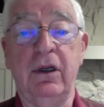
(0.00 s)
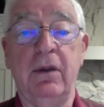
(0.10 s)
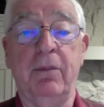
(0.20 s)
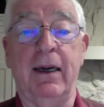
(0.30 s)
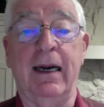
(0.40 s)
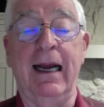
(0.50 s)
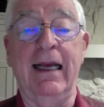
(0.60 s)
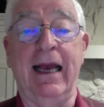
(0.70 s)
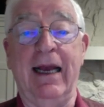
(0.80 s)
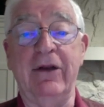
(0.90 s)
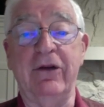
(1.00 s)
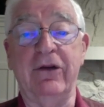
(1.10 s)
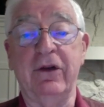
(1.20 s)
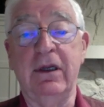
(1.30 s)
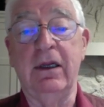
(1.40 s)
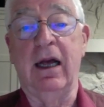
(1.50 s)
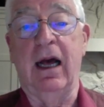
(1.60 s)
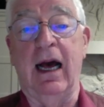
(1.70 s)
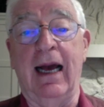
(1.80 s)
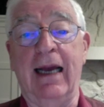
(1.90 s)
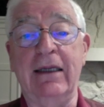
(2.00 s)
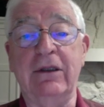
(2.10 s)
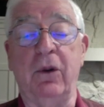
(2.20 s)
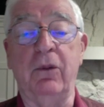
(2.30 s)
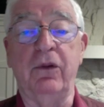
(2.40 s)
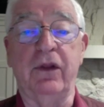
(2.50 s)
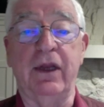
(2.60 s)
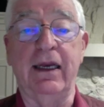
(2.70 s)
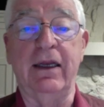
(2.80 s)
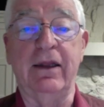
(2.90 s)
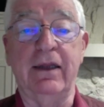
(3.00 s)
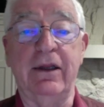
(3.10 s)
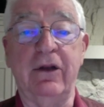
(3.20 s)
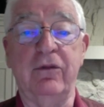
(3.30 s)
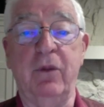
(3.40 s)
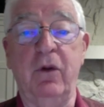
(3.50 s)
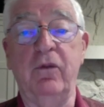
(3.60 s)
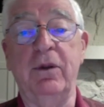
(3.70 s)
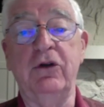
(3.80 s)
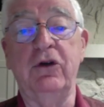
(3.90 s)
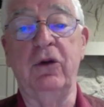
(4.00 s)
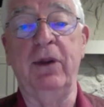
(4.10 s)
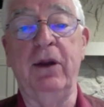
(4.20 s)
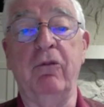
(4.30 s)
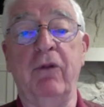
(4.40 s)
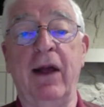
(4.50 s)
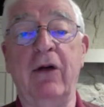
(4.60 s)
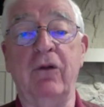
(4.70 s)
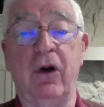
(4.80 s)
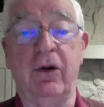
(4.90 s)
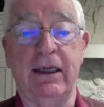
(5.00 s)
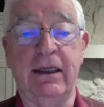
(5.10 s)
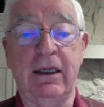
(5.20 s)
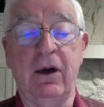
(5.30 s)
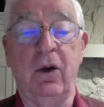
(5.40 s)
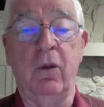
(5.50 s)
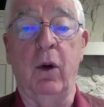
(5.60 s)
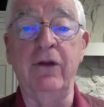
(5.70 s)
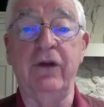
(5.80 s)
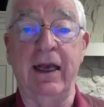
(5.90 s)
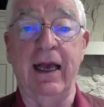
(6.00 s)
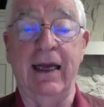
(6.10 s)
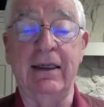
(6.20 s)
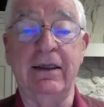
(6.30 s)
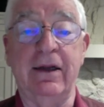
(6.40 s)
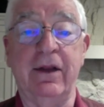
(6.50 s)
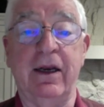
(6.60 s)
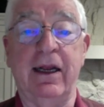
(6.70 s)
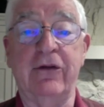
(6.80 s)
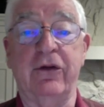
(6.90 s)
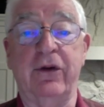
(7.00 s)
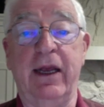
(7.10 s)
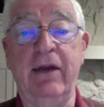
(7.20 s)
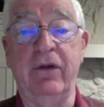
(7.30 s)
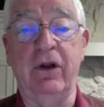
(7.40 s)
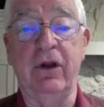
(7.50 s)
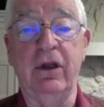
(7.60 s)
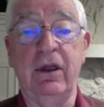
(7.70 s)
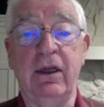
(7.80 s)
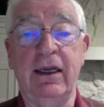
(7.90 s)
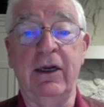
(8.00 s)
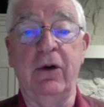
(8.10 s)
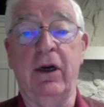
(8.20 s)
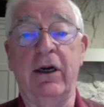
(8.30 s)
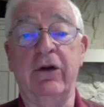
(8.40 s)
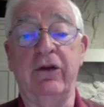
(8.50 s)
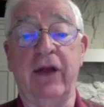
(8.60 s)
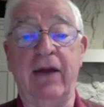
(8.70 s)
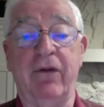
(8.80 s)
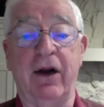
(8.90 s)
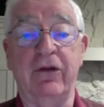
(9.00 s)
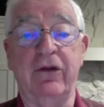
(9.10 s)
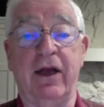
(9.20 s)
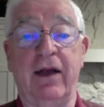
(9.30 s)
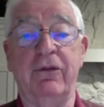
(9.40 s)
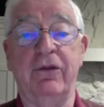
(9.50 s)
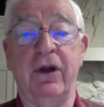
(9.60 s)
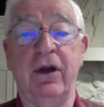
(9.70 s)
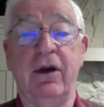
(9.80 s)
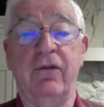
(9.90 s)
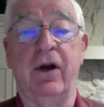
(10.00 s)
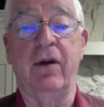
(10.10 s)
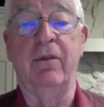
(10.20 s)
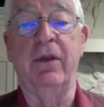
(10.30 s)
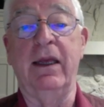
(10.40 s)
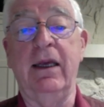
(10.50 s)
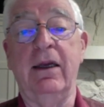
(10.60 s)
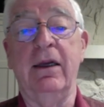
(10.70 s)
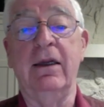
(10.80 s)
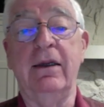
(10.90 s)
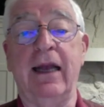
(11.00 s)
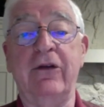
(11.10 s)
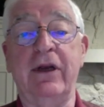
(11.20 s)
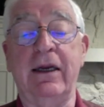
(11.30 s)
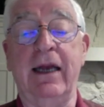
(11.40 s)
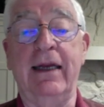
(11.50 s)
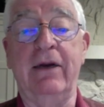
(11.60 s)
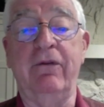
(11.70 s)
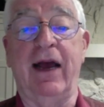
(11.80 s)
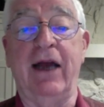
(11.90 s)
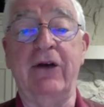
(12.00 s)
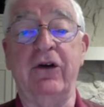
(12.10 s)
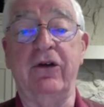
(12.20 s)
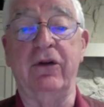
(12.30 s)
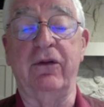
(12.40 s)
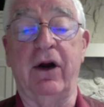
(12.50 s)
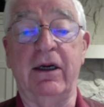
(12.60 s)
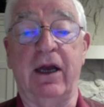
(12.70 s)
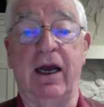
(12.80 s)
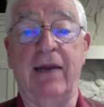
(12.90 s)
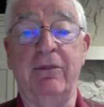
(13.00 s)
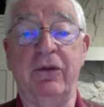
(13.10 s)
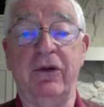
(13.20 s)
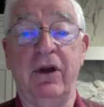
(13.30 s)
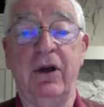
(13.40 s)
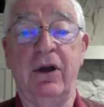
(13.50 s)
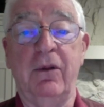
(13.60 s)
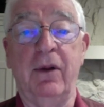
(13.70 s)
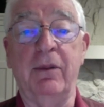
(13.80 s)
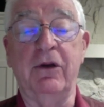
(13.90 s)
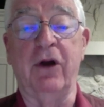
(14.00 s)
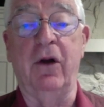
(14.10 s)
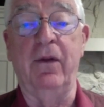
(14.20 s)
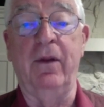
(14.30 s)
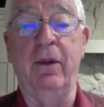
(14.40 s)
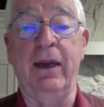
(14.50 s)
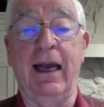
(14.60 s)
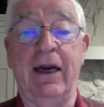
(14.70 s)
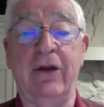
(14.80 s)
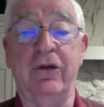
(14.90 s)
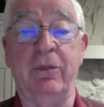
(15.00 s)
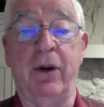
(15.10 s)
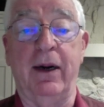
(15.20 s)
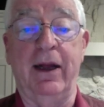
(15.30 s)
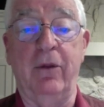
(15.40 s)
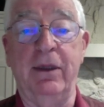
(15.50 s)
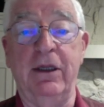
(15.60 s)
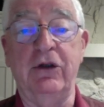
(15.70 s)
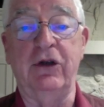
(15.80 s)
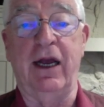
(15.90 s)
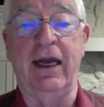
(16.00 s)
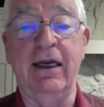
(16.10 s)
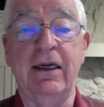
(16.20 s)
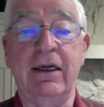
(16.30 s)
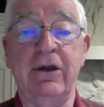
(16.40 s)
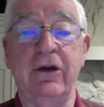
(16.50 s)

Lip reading: But in any case, I don't think that this movement should be railroaded once again to the lesser evil in order to save ourselves from the designated fascists of our times. We were told that we had to support LBJ to